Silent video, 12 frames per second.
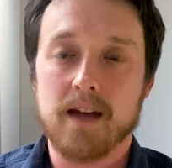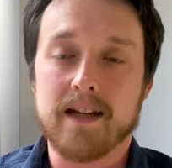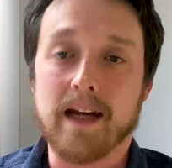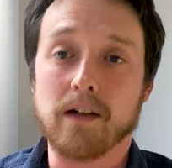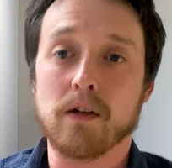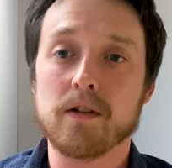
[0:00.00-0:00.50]

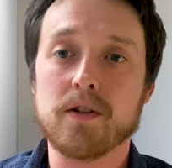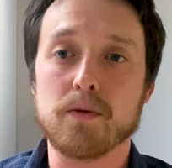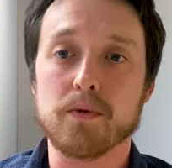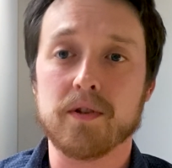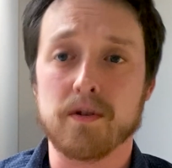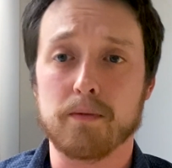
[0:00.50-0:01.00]
technology
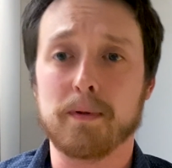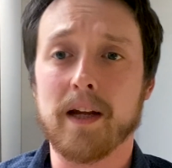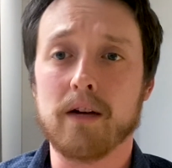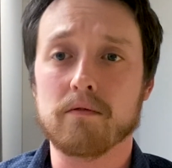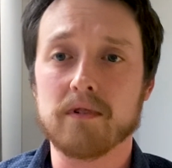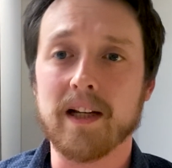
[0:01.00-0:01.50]
will still play
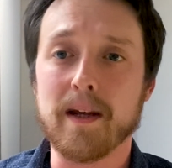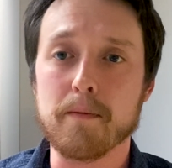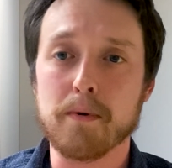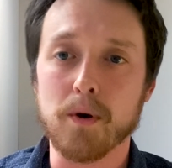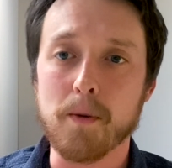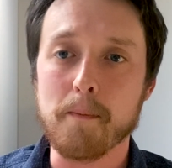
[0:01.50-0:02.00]
a really
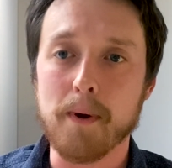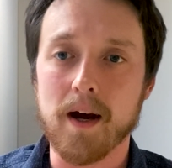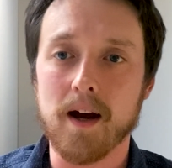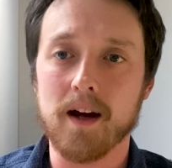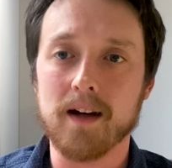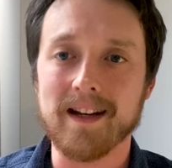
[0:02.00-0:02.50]
important
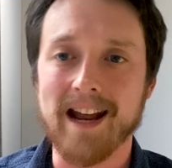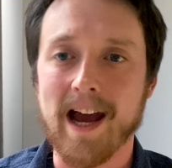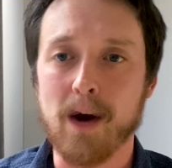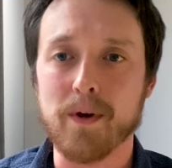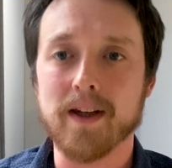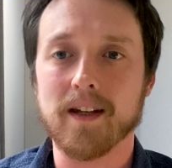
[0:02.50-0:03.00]
part in
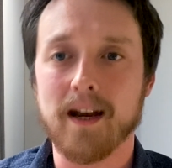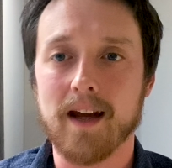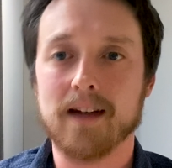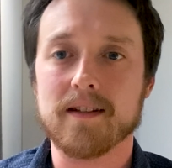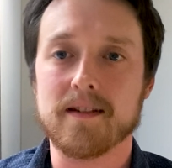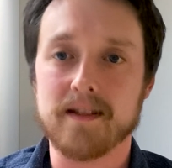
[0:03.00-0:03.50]
how we
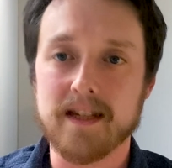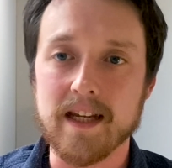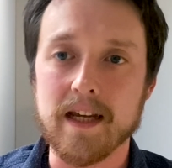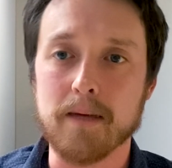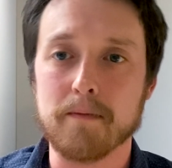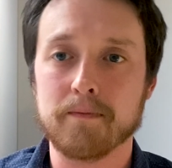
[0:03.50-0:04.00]
connect as a
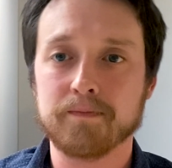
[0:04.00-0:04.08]
team.